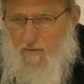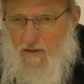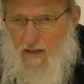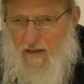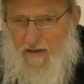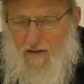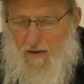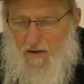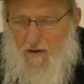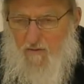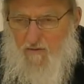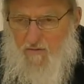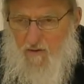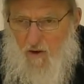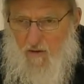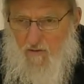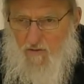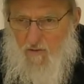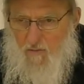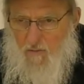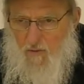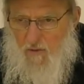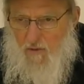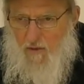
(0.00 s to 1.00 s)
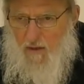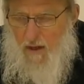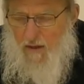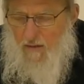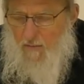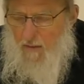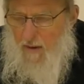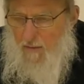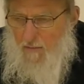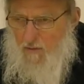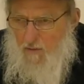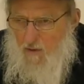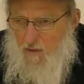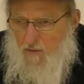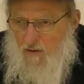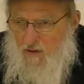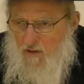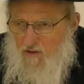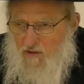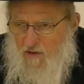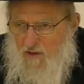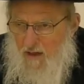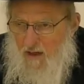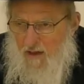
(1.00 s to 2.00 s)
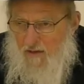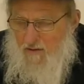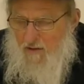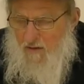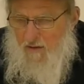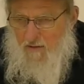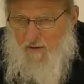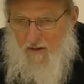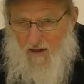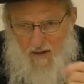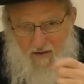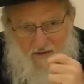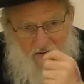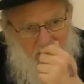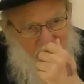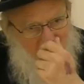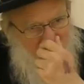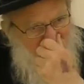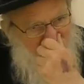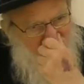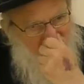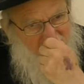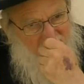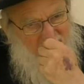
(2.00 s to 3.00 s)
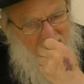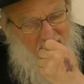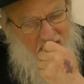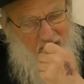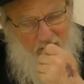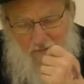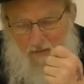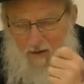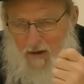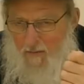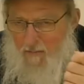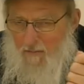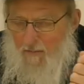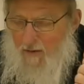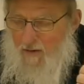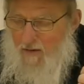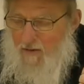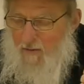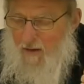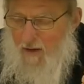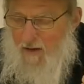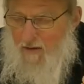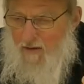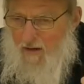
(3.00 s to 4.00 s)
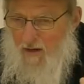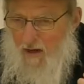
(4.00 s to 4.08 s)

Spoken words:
that they're invulnerable and the Babylonians can't succeed in